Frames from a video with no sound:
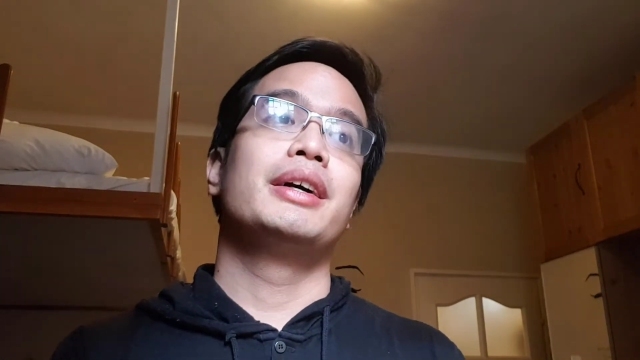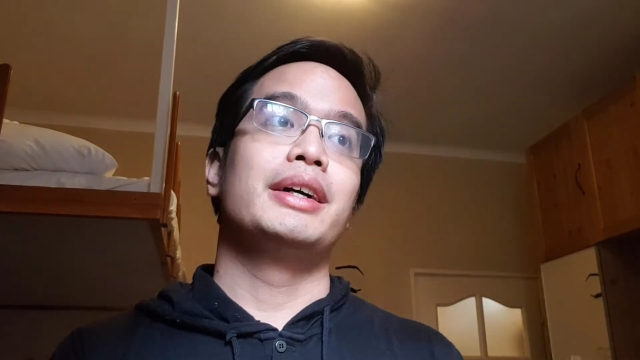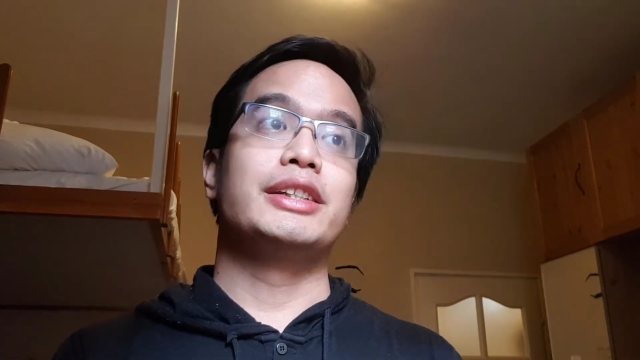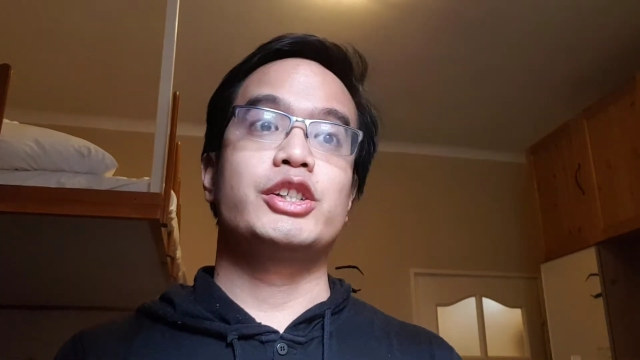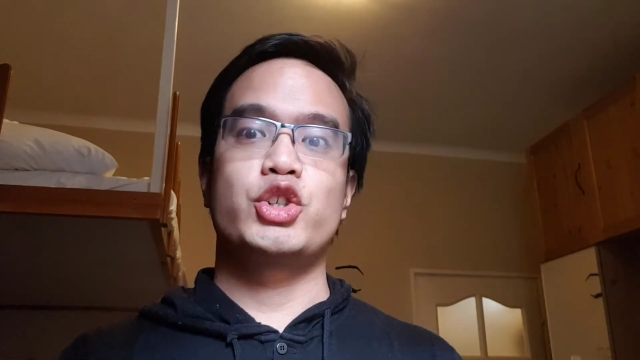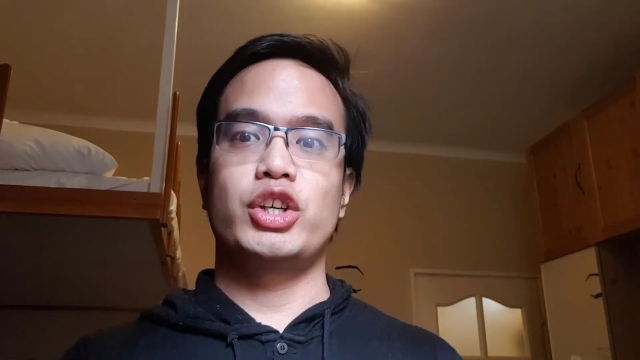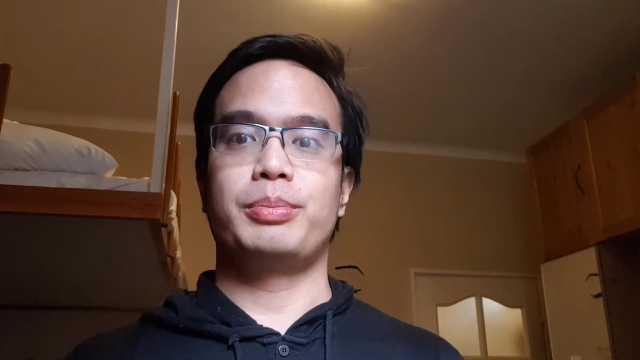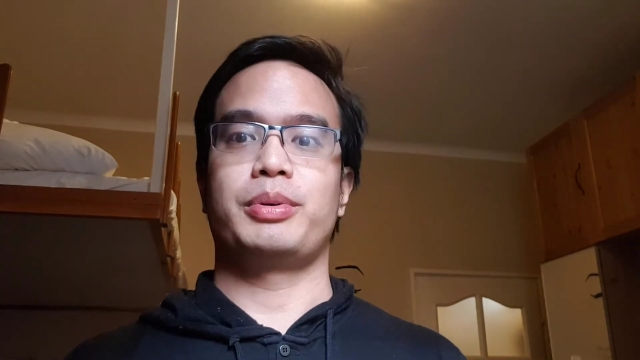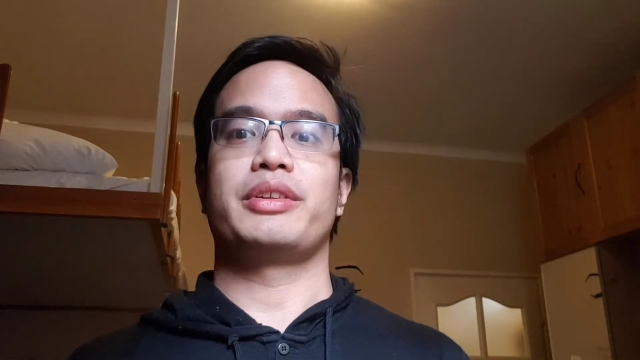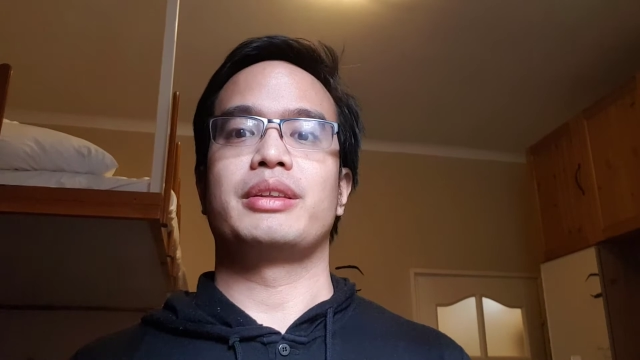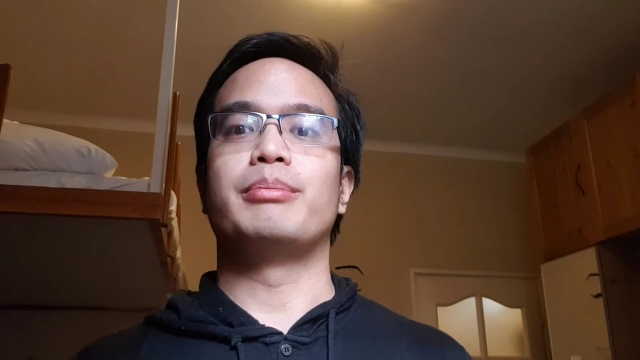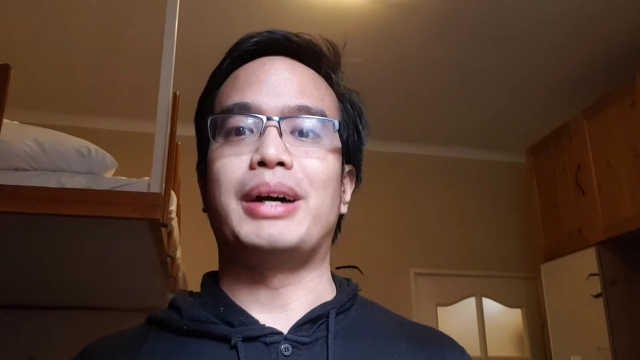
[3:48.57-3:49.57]
it's
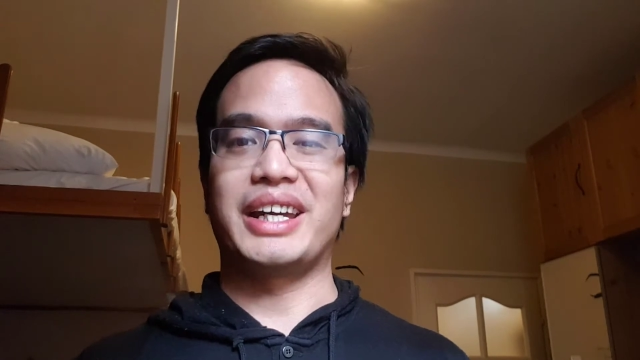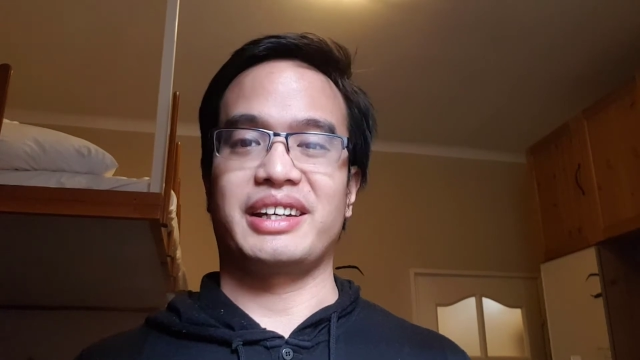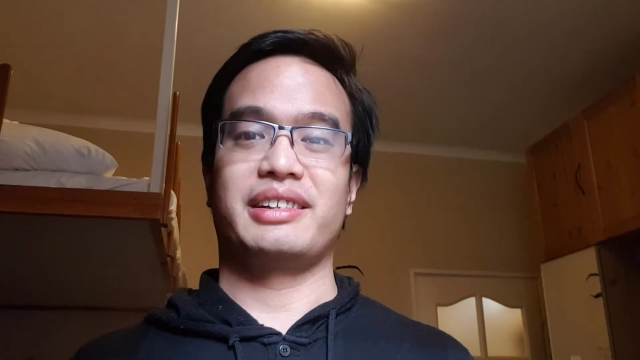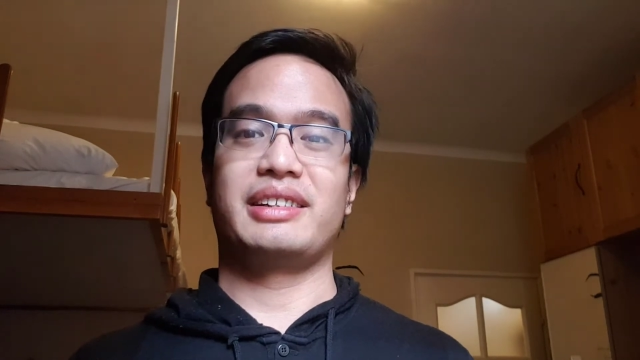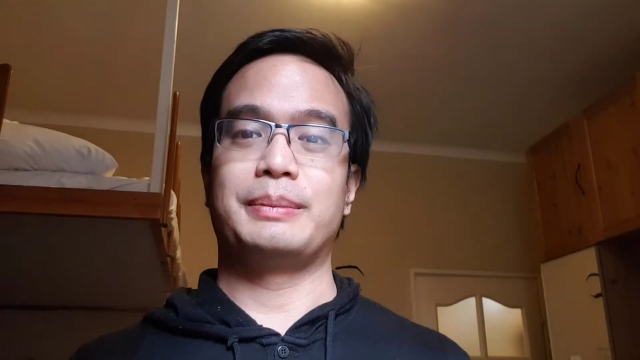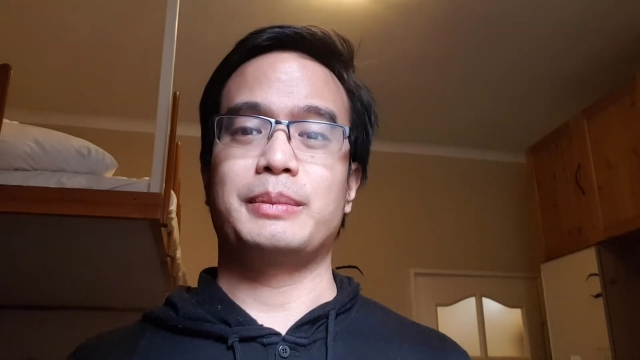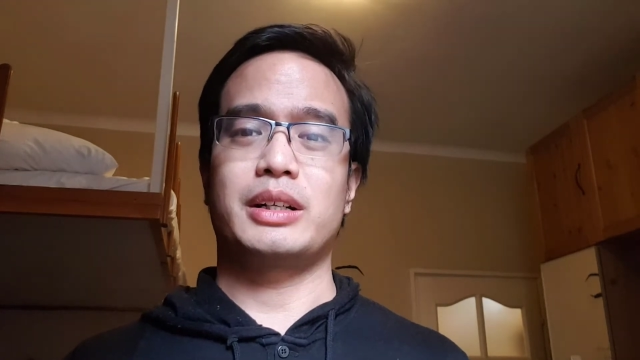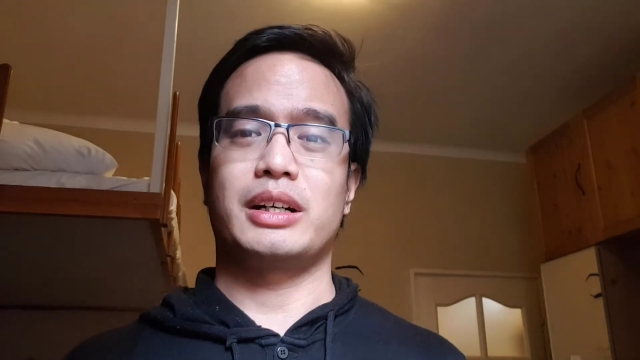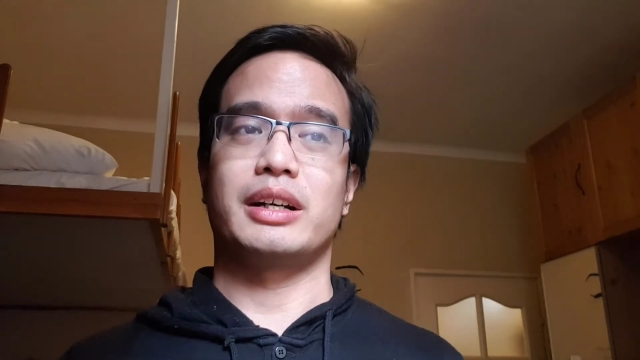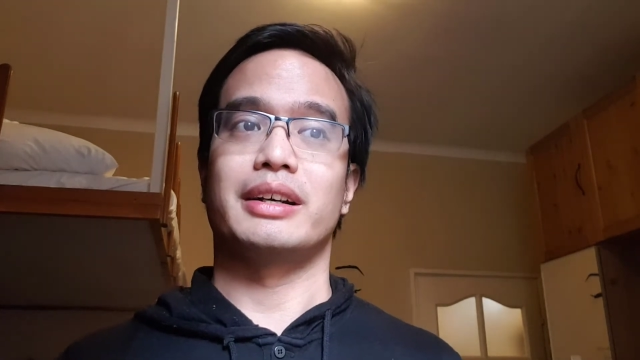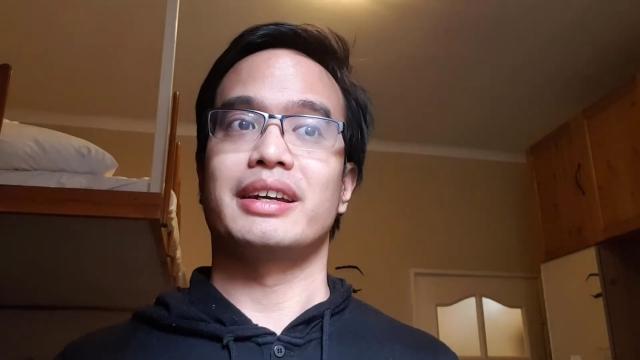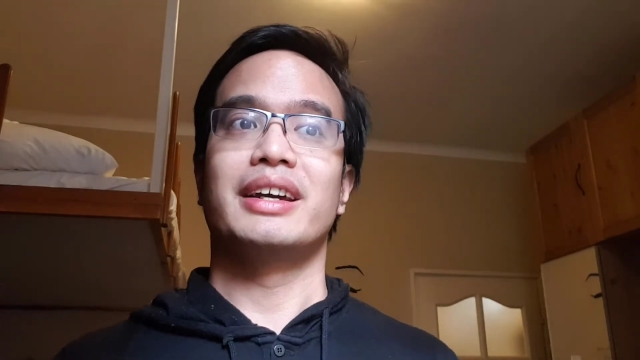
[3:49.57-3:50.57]
cheaper than buying a SIM
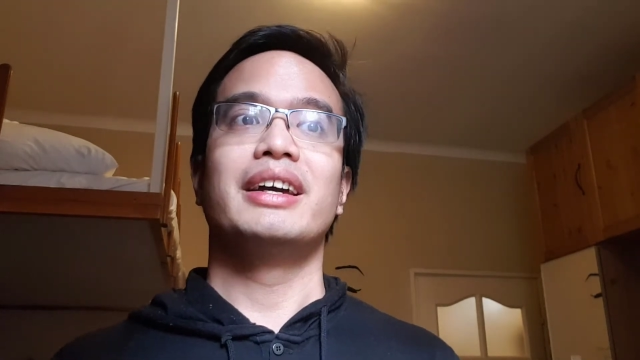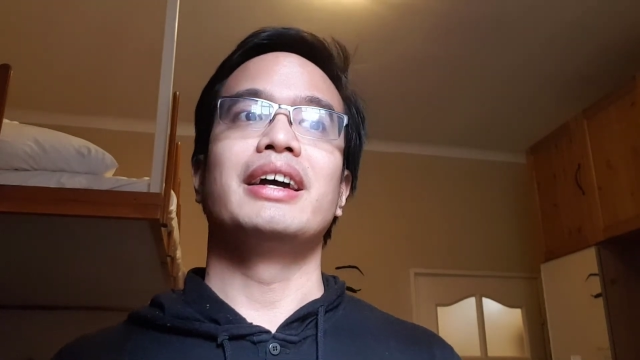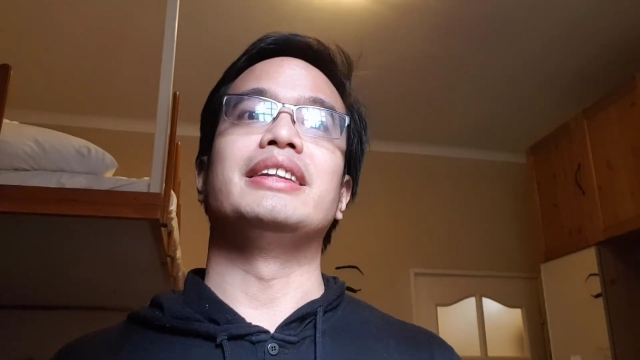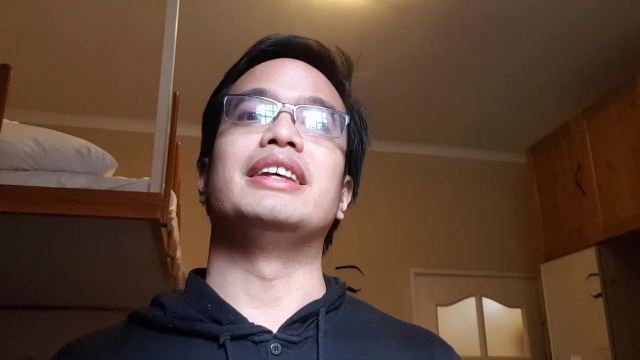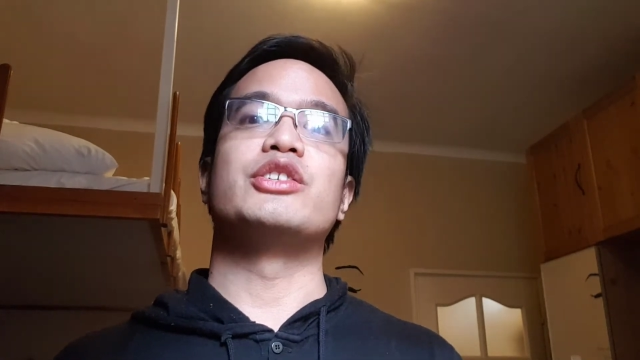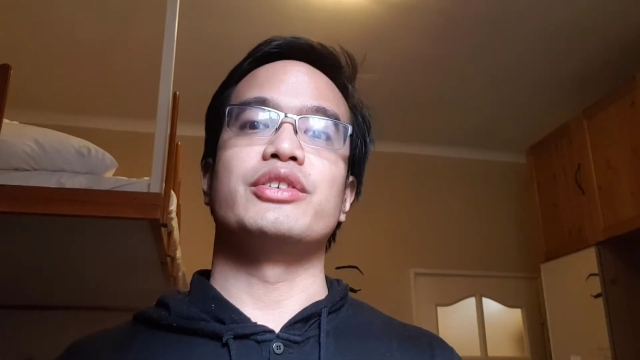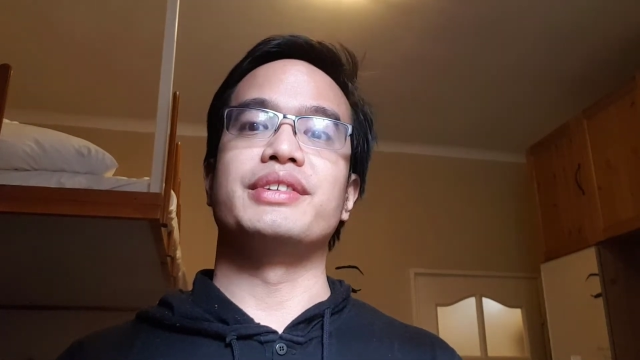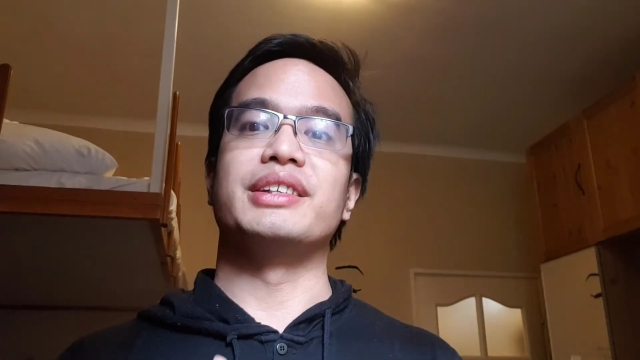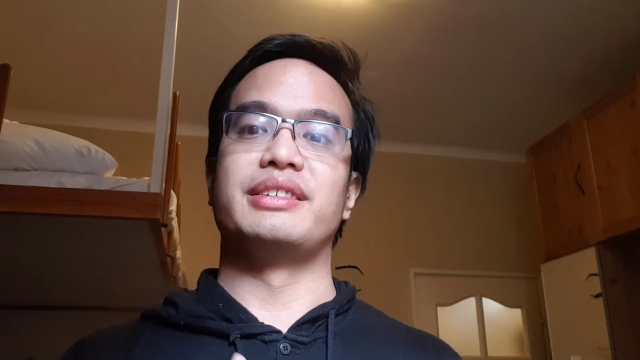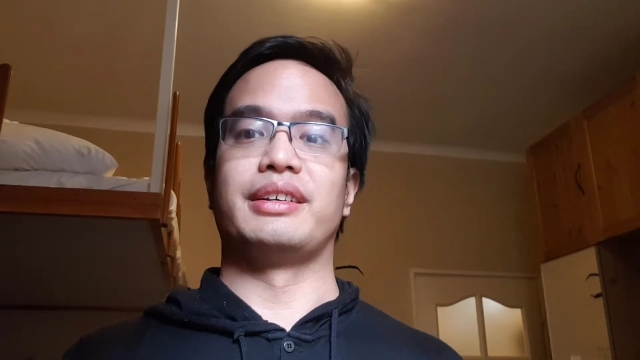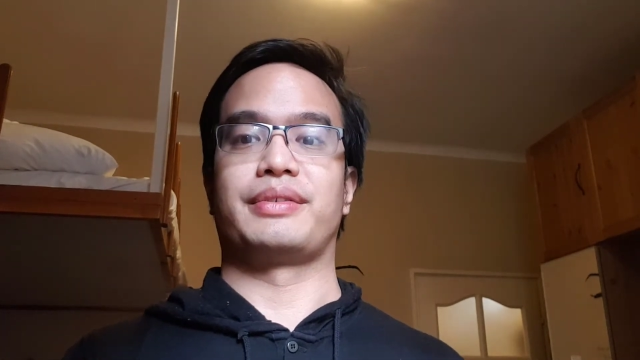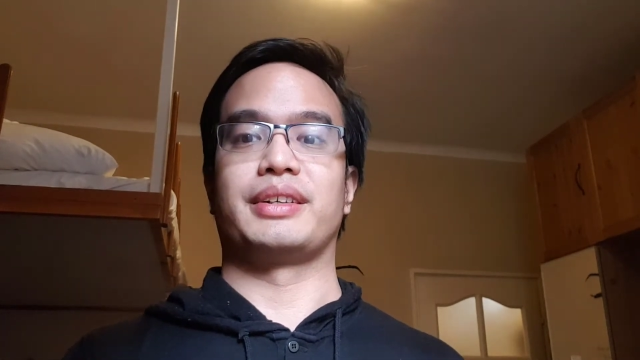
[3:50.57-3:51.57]
card in each of
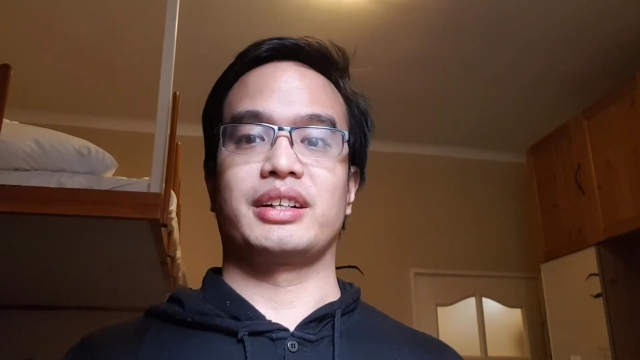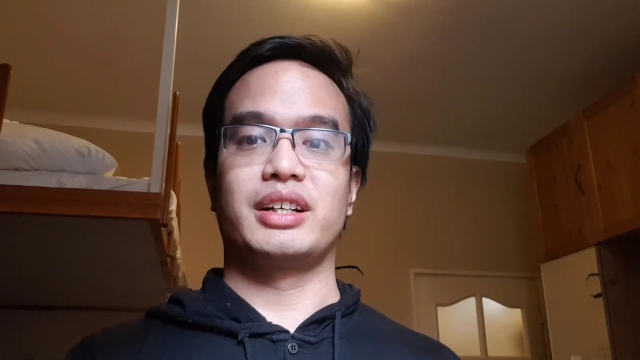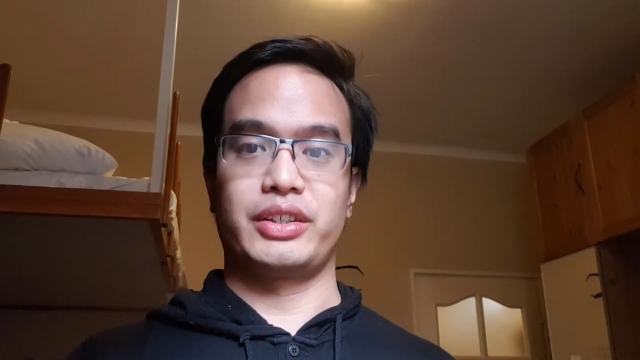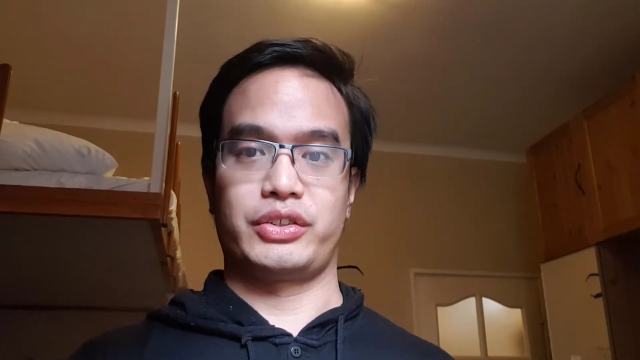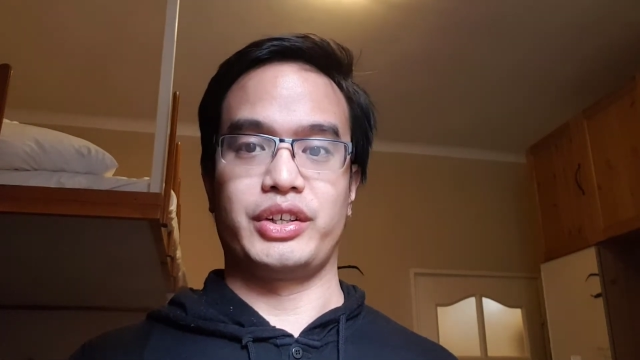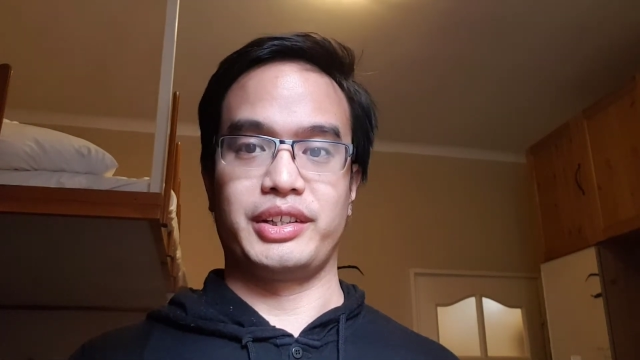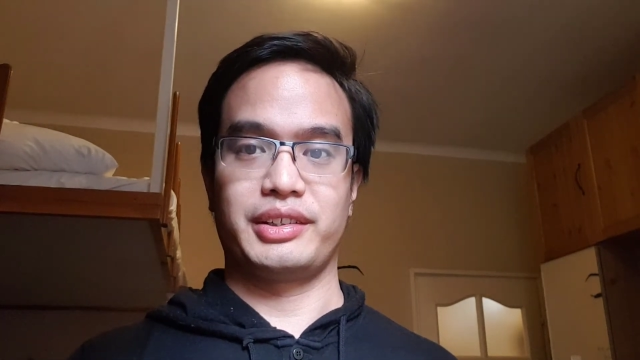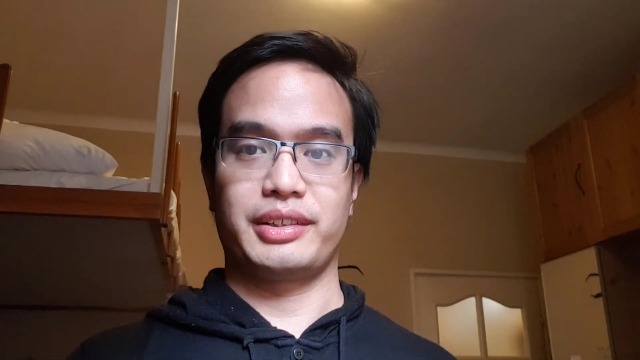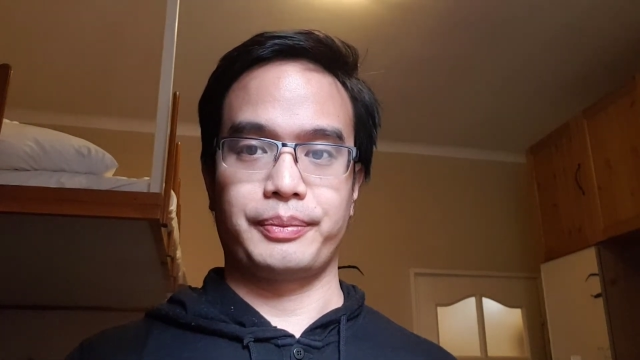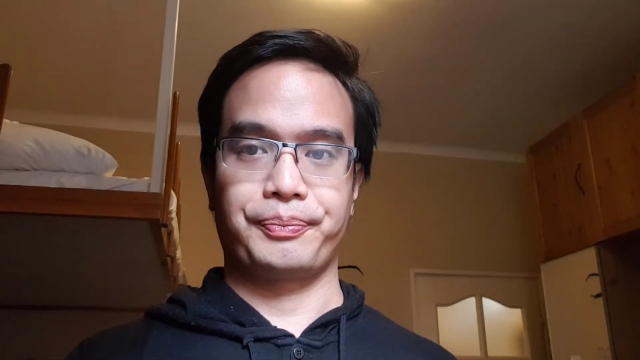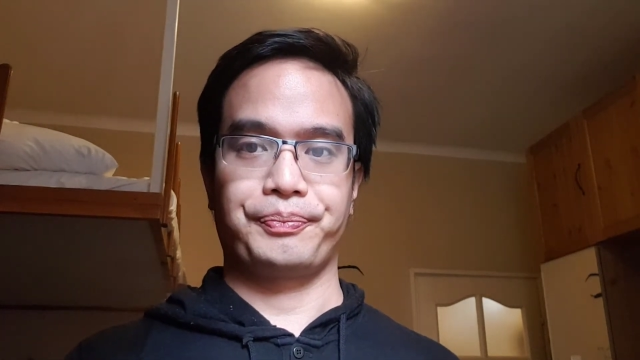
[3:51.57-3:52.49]
these different countries.